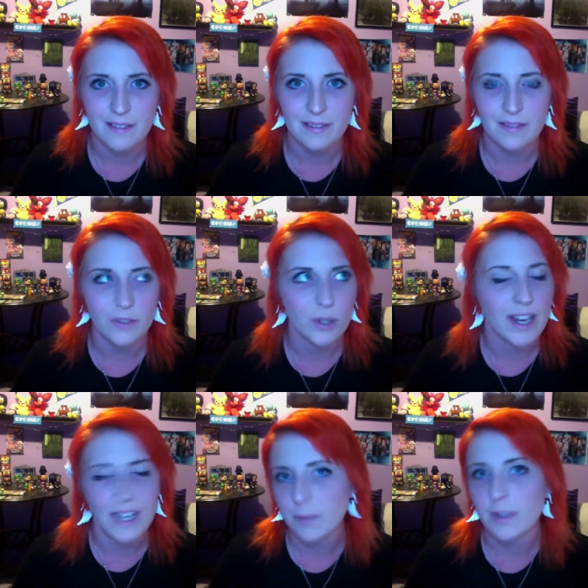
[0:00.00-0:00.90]
for
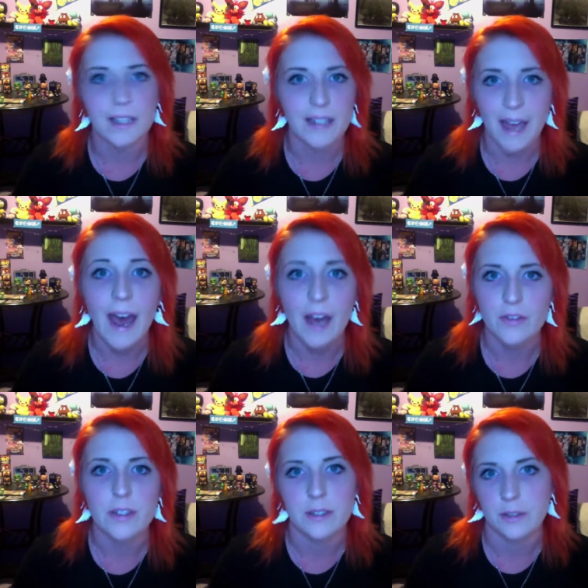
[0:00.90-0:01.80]
anybody to
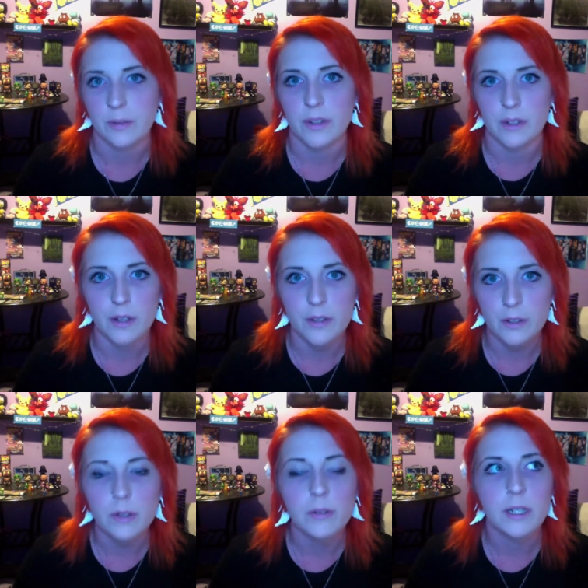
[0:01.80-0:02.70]
have to deal with it on
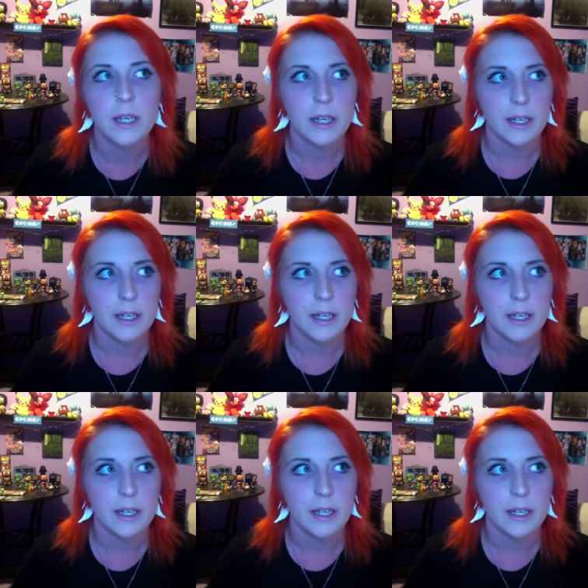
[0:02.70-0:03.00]
their own.